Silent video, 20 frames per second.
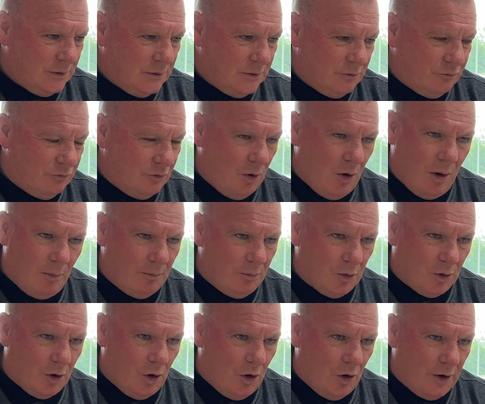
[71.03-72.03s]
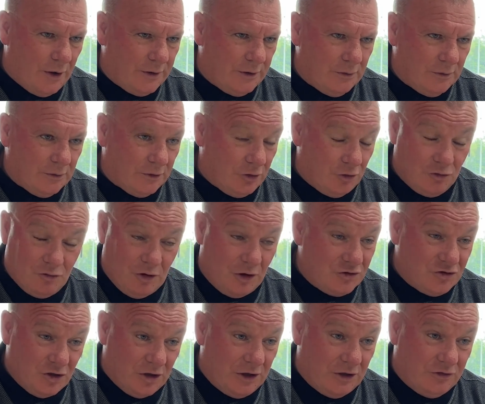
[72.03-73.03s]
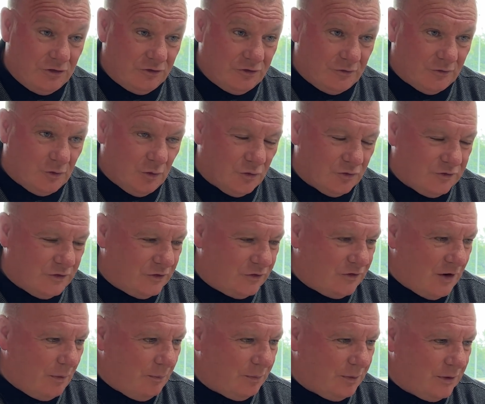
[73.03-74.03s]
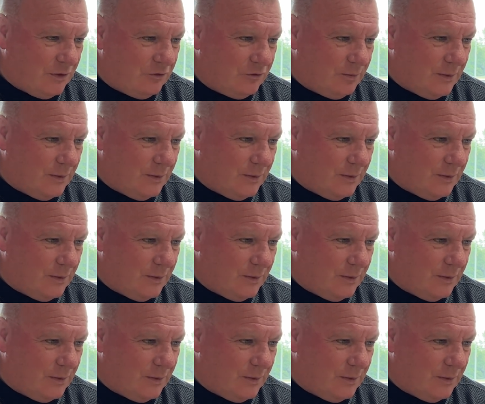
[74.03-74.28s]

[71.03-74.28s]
real humble guy. And congratulations, of course, to the champions.